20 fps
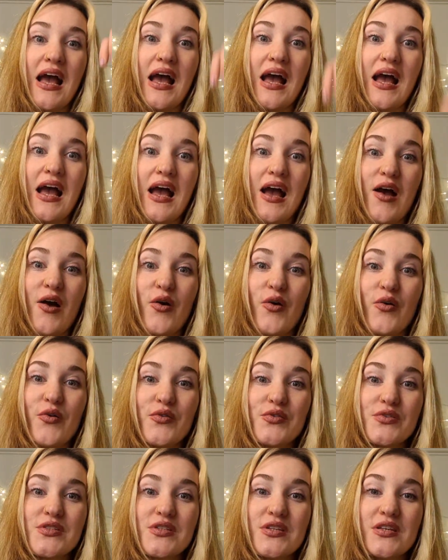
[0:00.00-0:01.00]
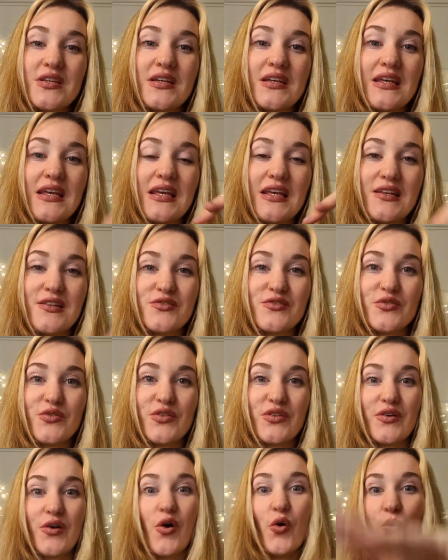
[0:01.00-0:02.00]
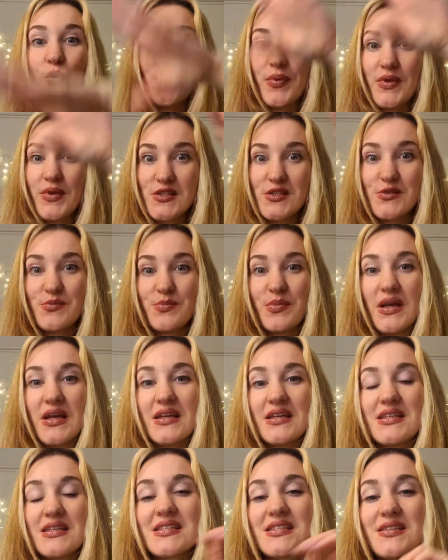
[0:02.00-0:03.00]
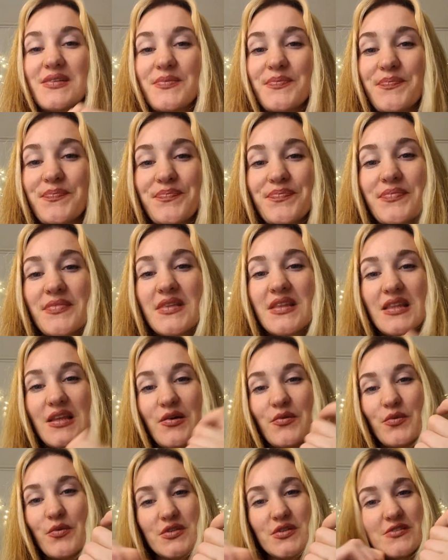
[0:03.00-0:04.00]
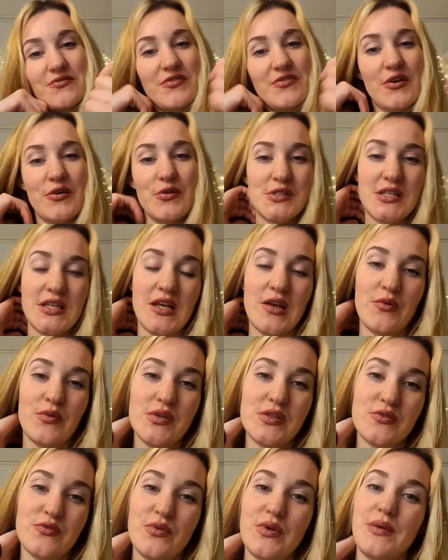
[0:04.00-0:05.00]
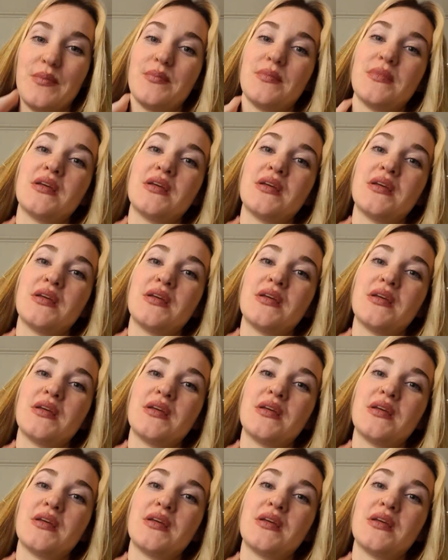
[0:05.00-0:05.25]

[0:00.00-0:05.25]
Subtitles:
out into the open space. That was a very scary dream.